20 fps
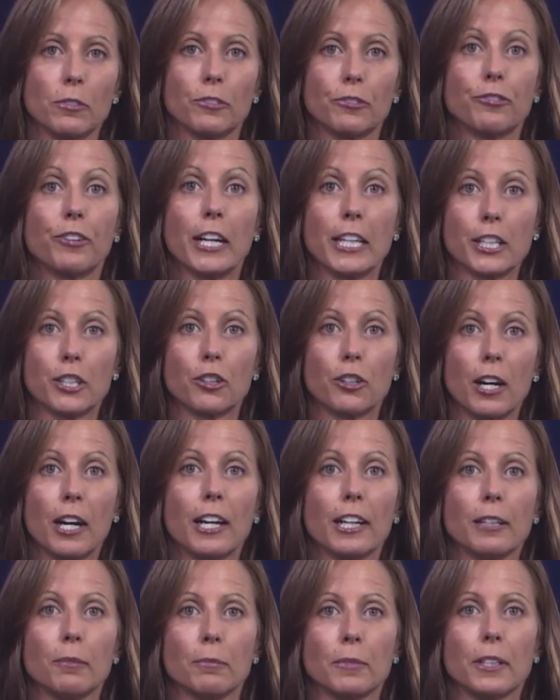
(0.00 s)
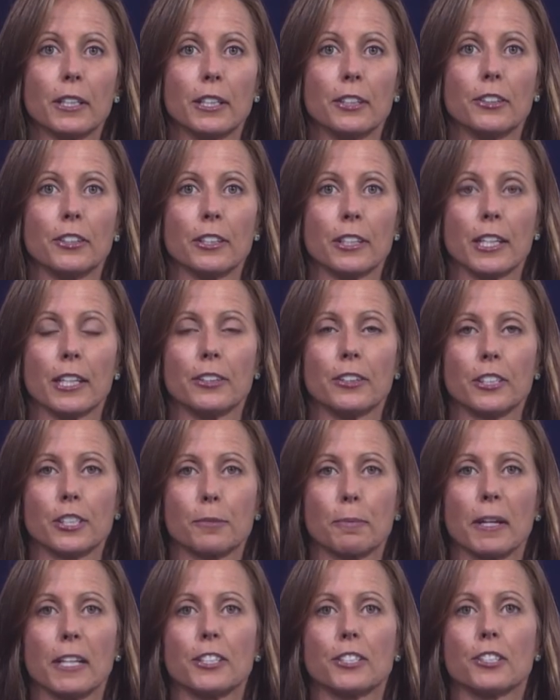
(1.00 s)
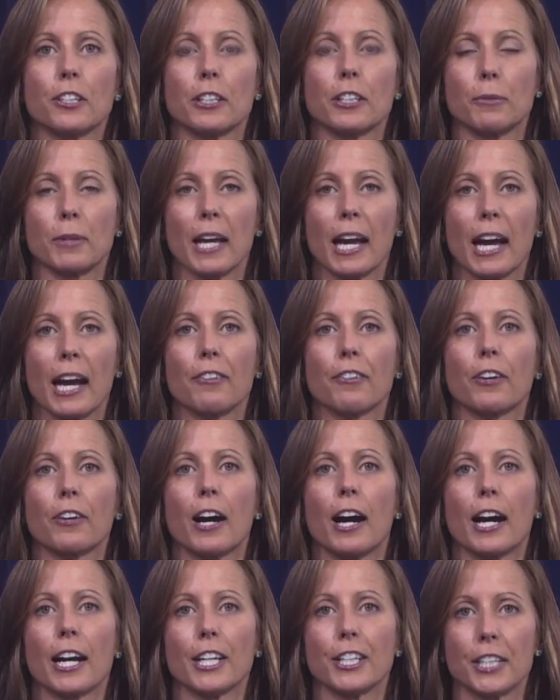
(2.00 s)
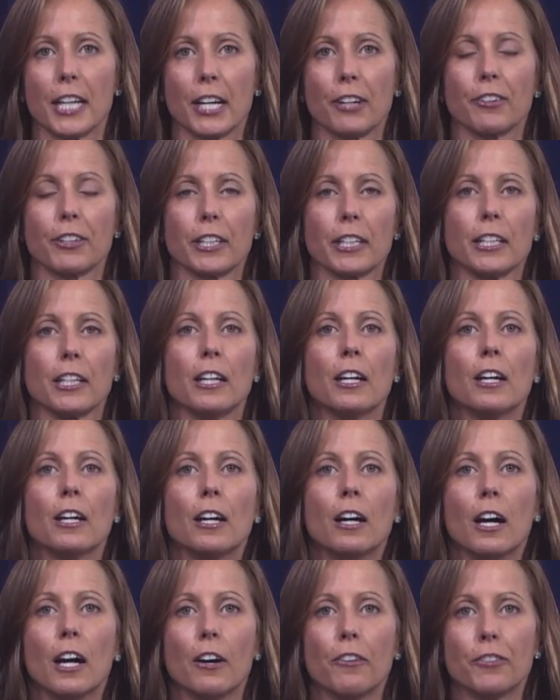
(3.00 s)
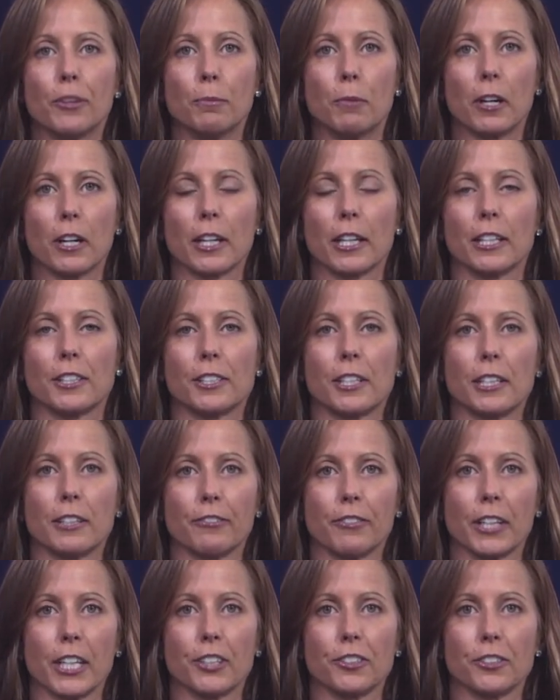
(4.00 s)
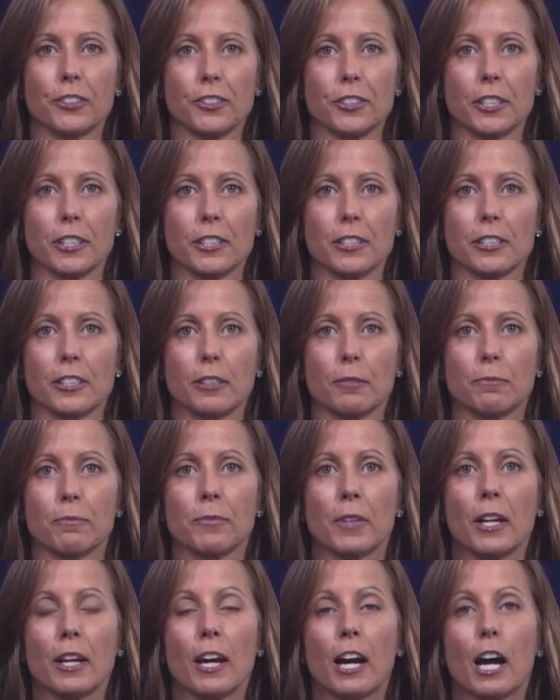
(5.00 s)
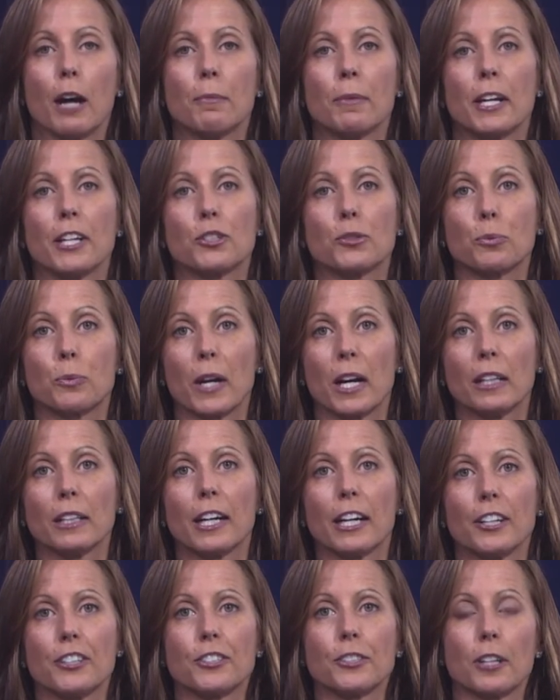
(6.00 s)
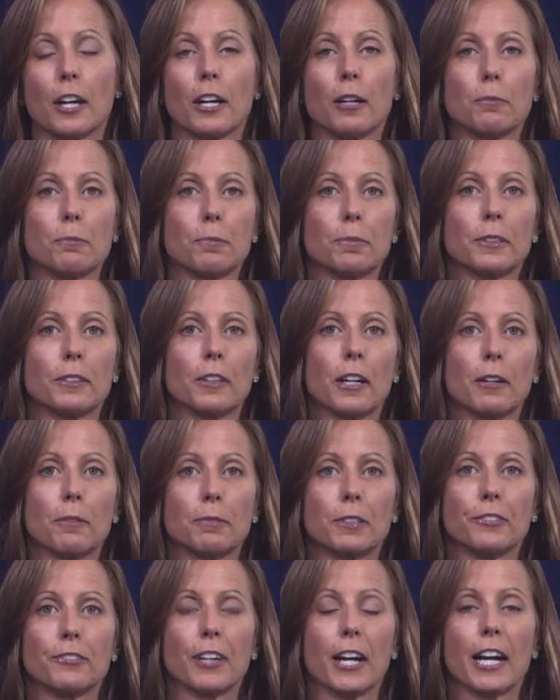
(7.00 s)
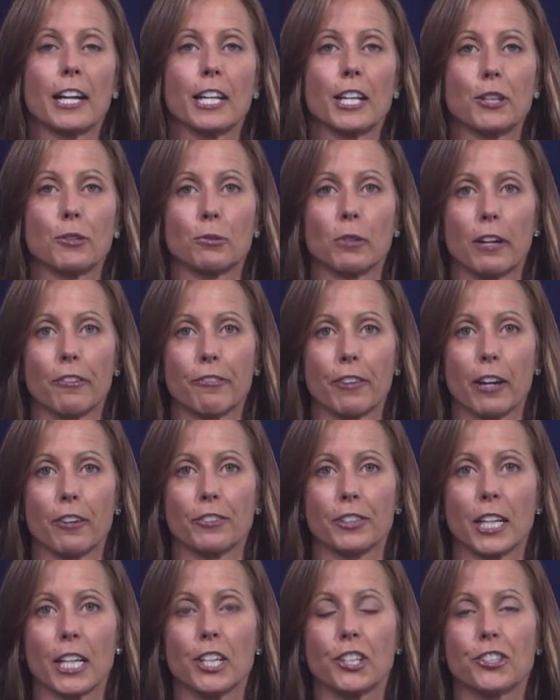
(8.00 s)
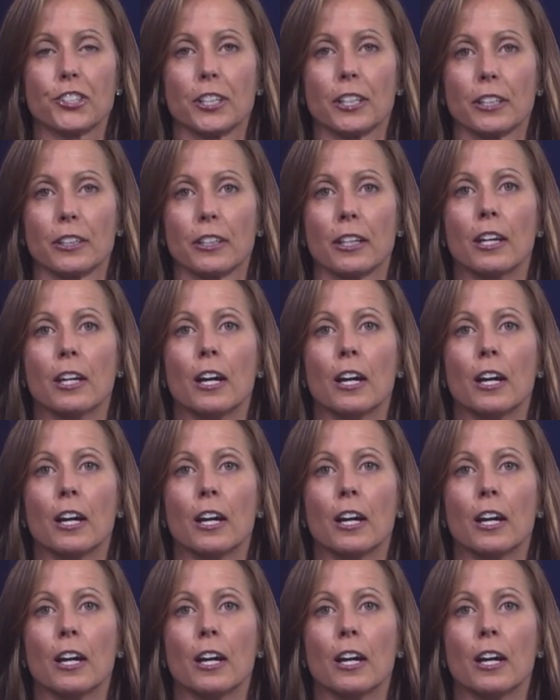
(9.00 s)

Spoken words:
fight crime in the space so that we have high integrity of the markets and the financial system, as well as providing through our foundation